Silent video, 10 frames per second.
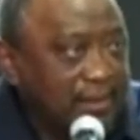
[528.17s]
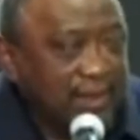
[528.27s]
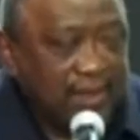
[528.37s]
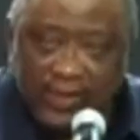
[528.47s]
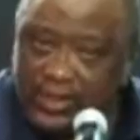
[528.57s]

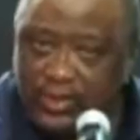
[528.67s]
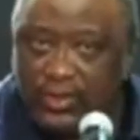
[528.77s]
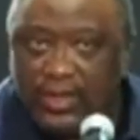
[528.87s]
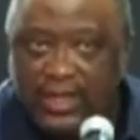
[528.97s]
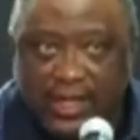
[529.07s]
Even
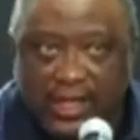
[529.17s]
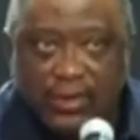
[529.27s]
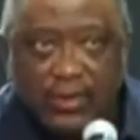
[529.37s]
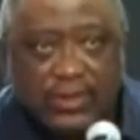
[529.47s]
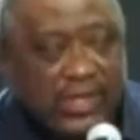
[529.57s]
during that
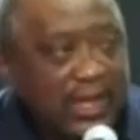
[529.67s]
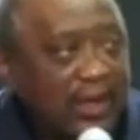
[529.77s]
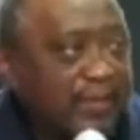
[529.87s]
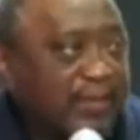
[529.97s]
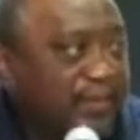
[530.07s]
whole
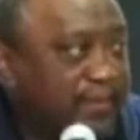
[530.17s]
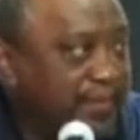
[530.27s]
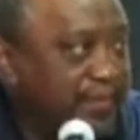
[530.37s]
time,